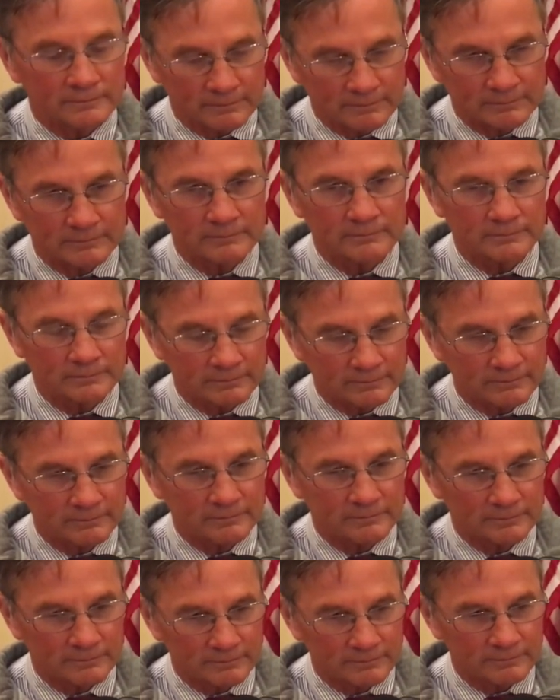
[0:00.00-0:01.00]

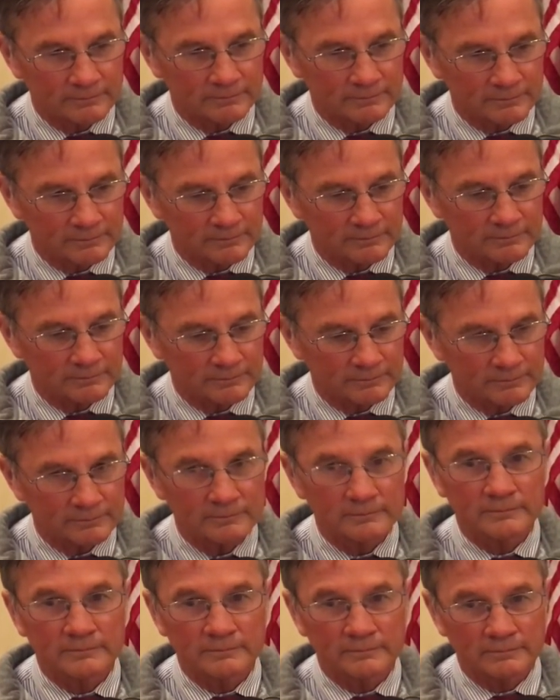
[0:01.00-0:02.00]

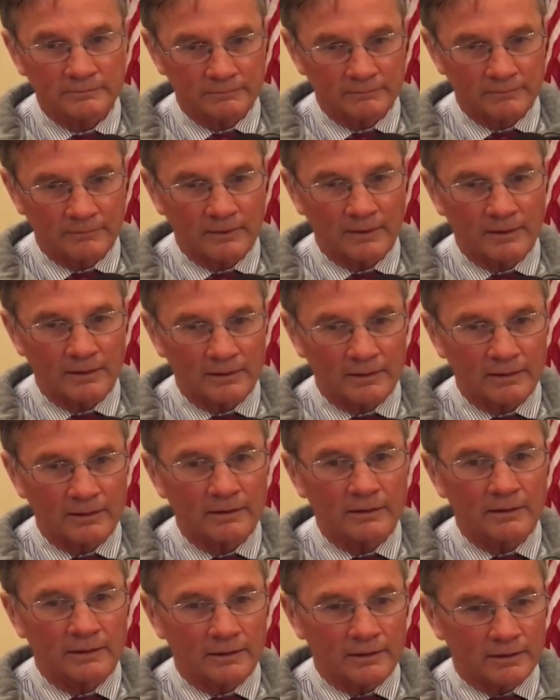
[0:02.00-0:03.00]

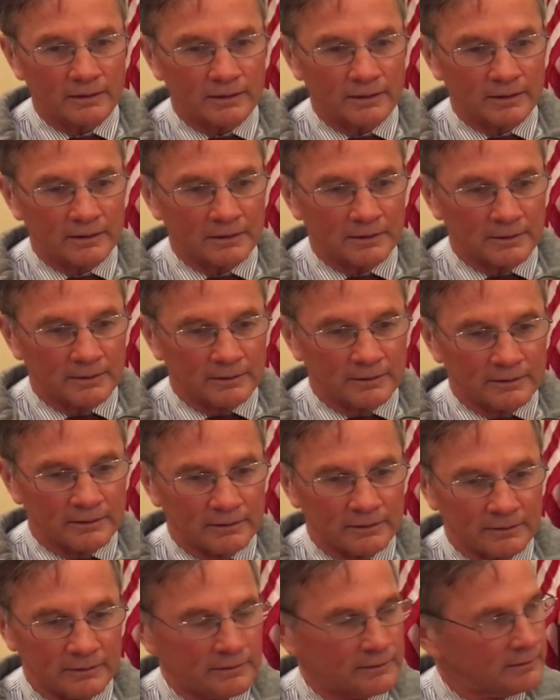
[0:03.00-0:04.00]

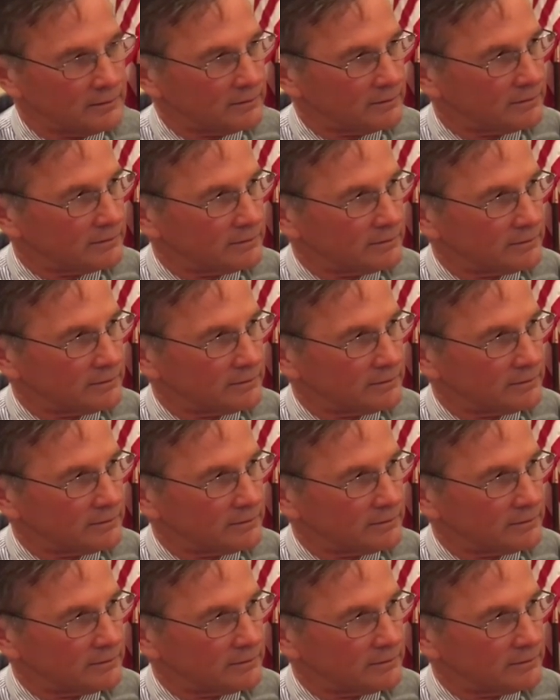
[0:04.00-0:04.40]
This person isn't speaking.